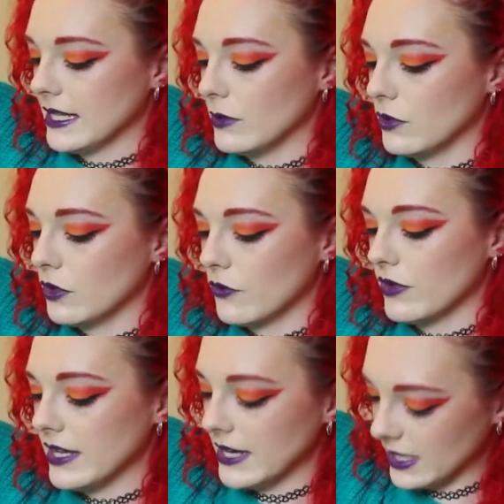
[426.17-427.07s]
This would look
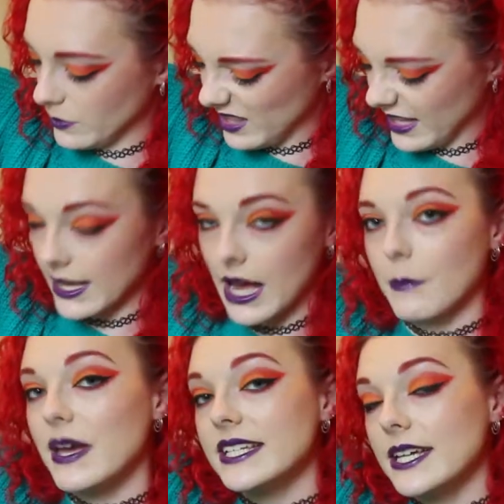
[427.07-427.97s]
really nice with like a
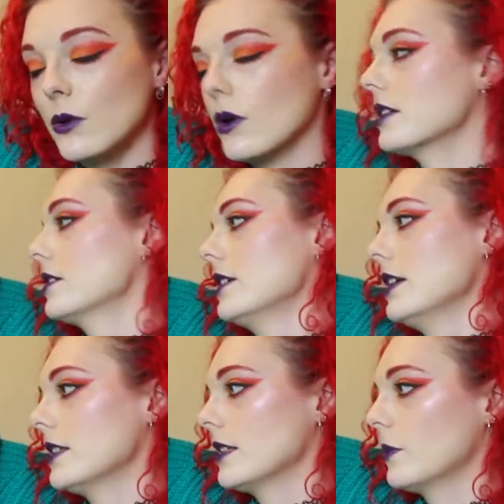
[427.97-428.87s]
petticoat
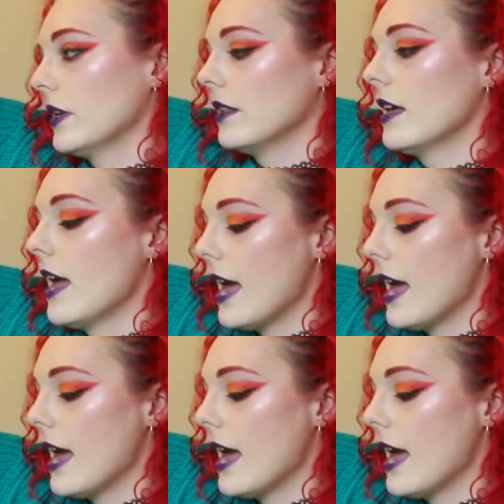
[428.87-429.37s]
underneath as well.